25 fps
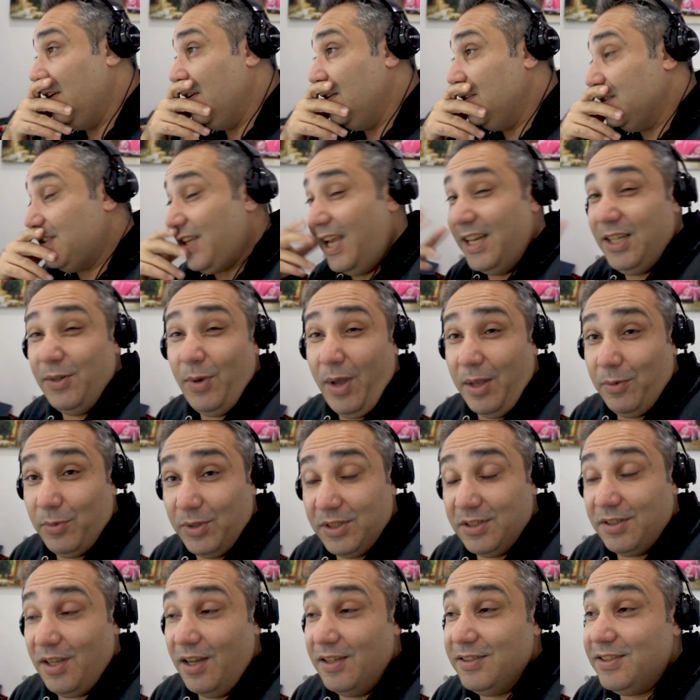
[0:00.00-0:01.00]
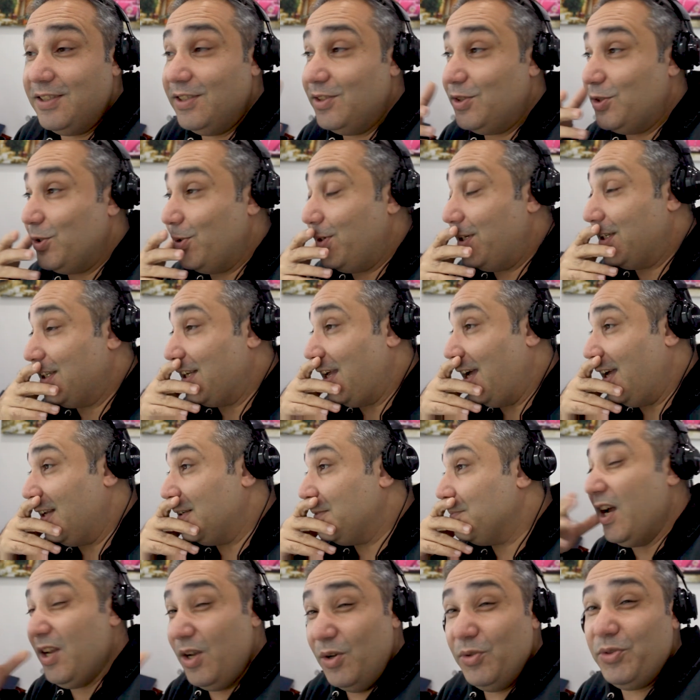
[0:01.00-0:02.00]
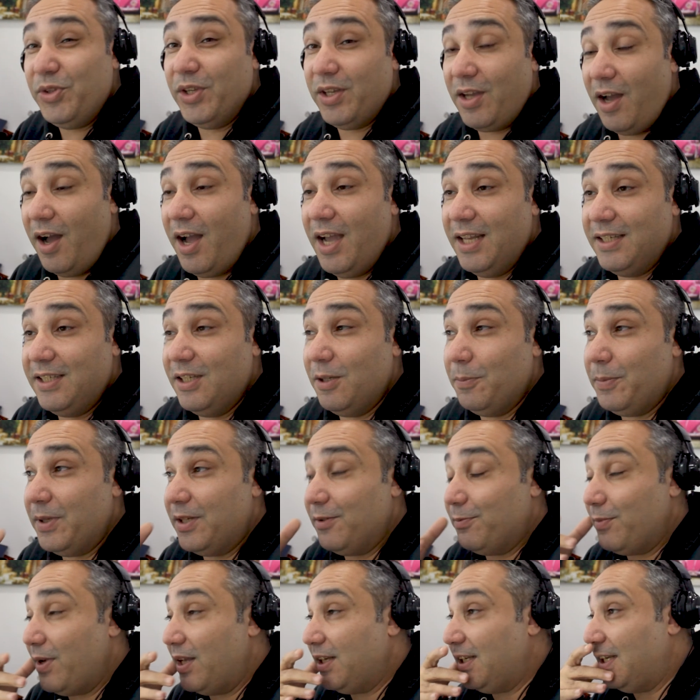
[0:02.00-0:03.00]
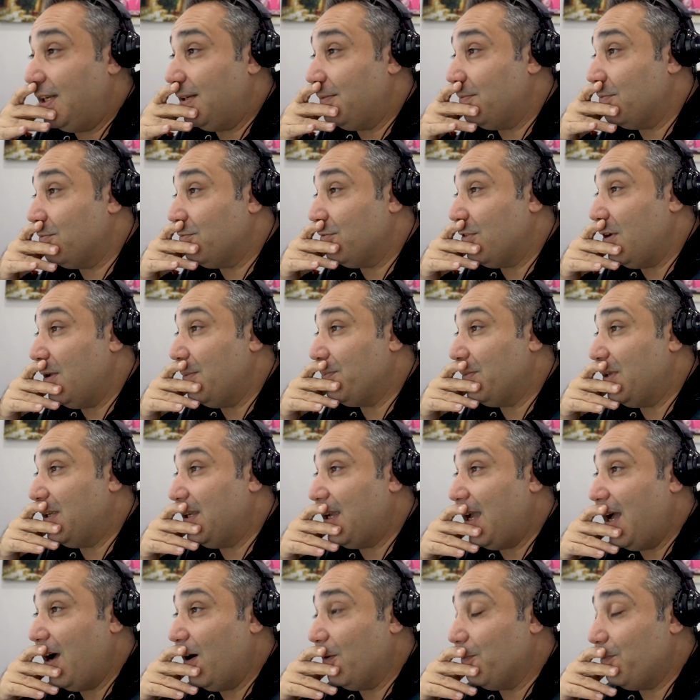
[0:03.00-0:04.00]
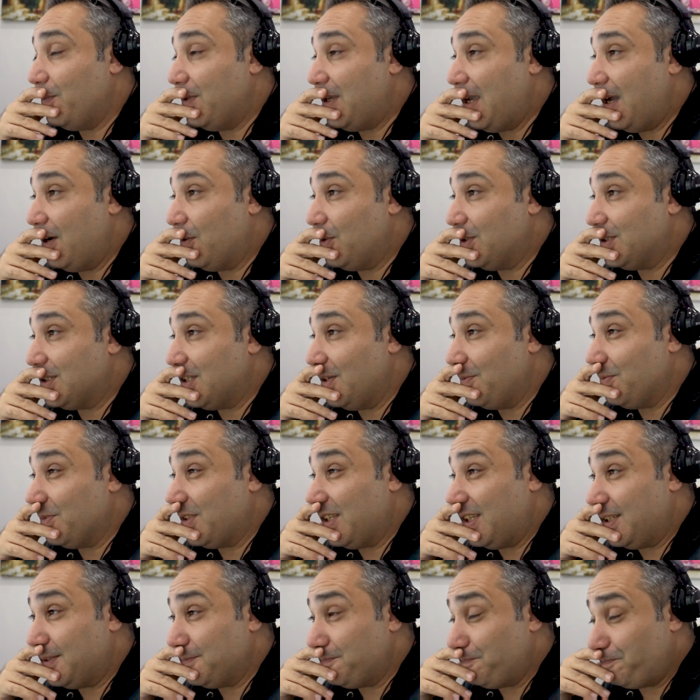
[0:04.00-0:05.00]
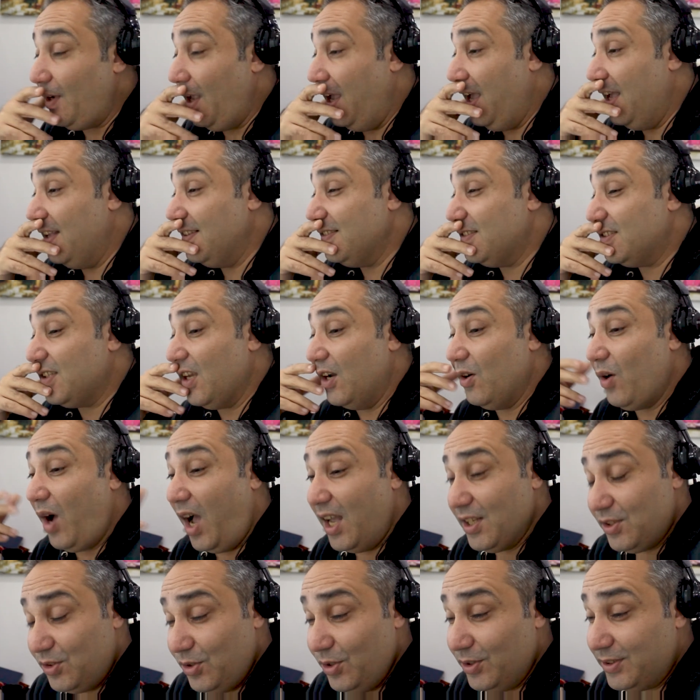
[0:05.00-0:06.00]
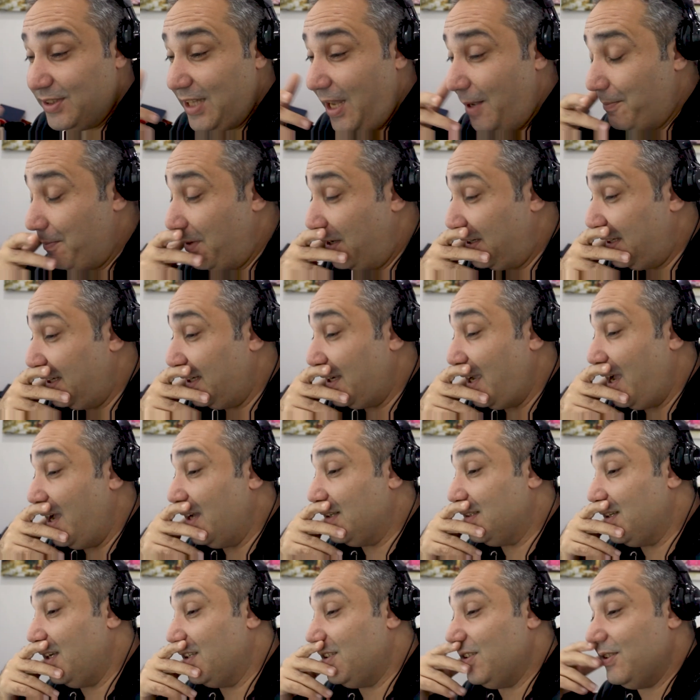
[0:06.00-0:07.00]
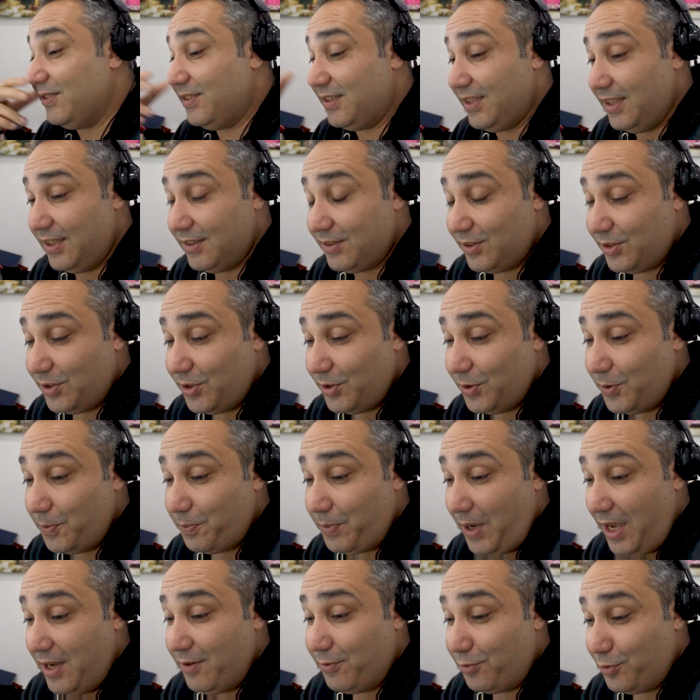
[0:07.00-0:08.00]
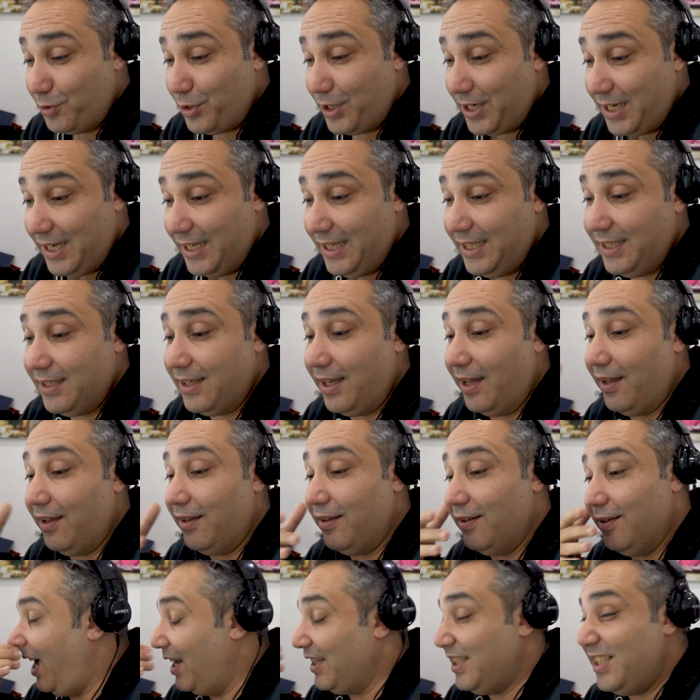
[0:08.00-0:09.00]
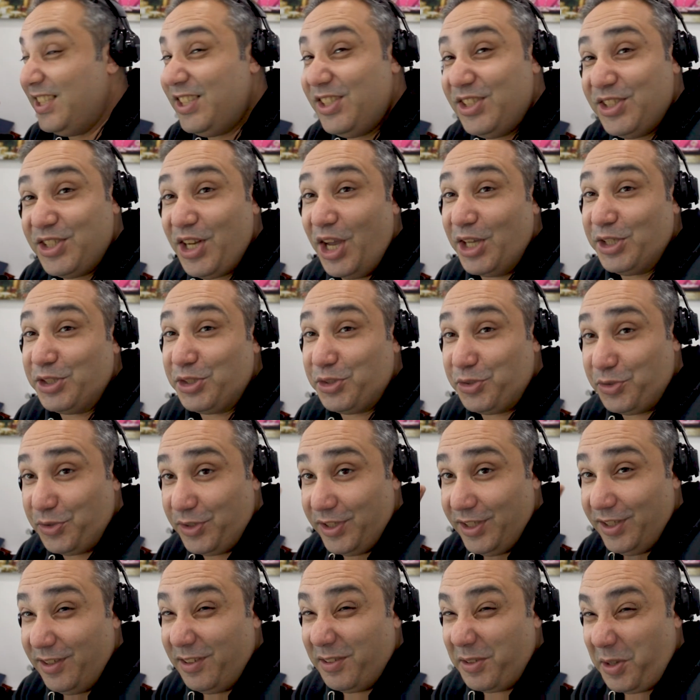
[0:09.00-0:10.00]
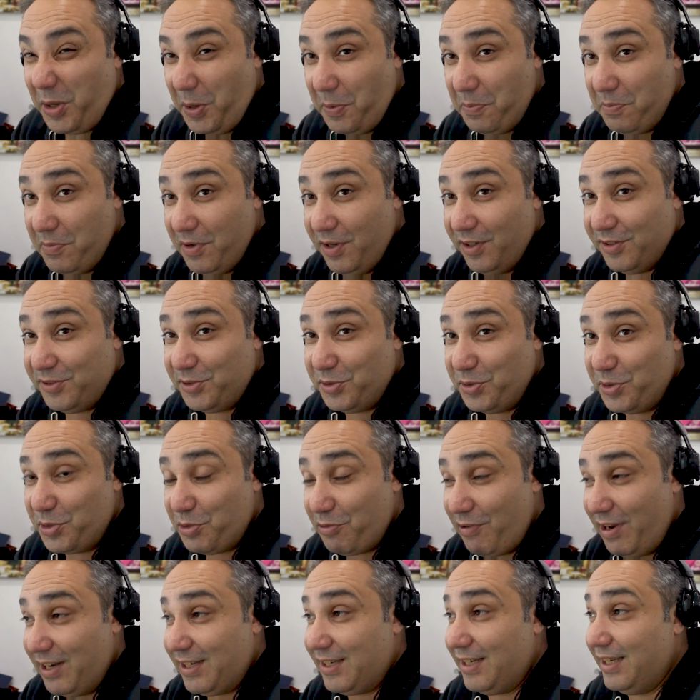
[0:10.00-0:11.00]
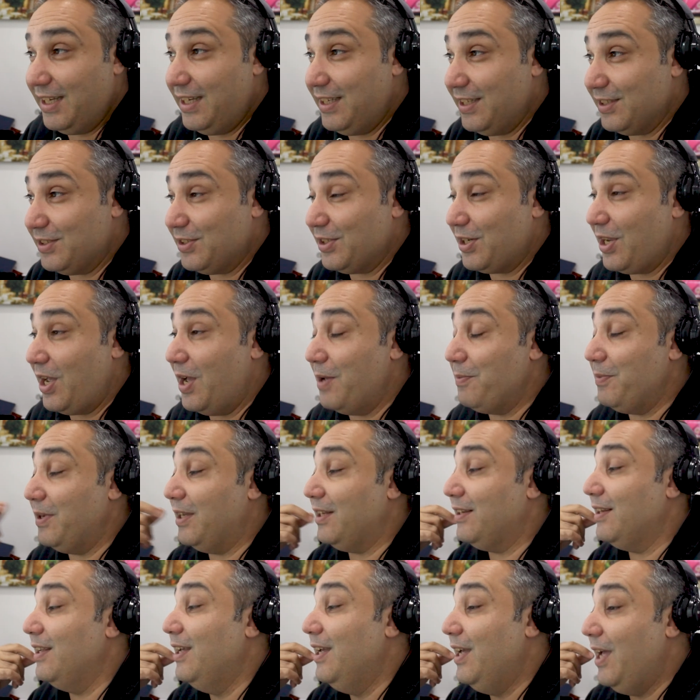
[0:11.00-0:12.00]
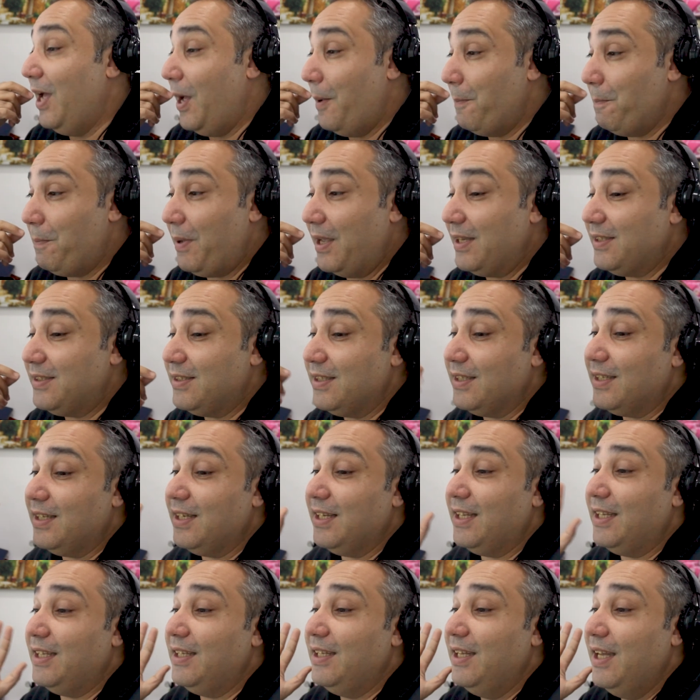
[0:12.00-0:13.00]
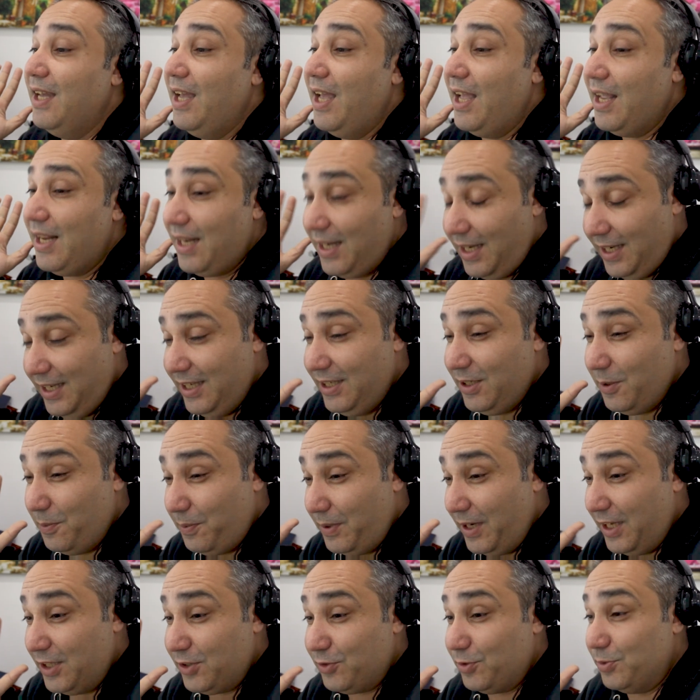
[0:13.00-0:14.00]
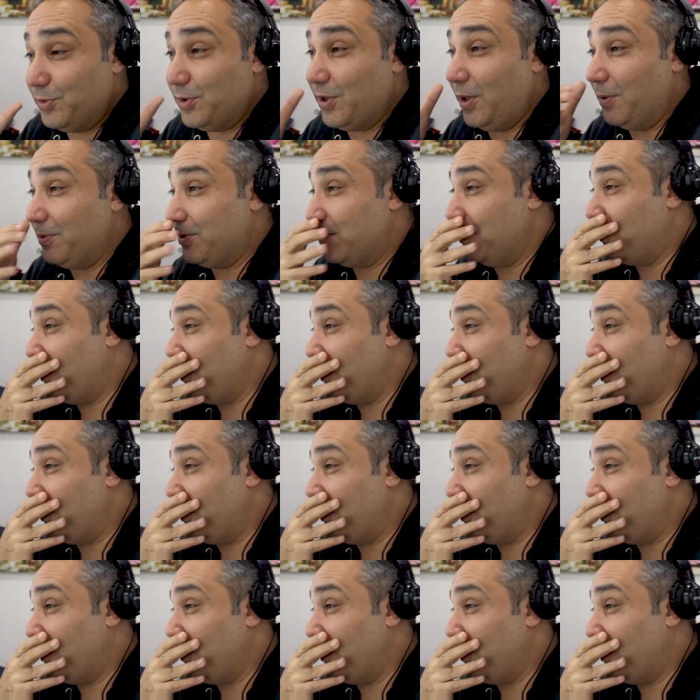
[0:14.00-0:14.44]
So anyway, we started doing that. I owed the guy a little bit of money from he helped me out with something. And so I took that money and I used it to pay for a cleaner, an industrial commercial grade cleaner to come in and basically clean the place from top to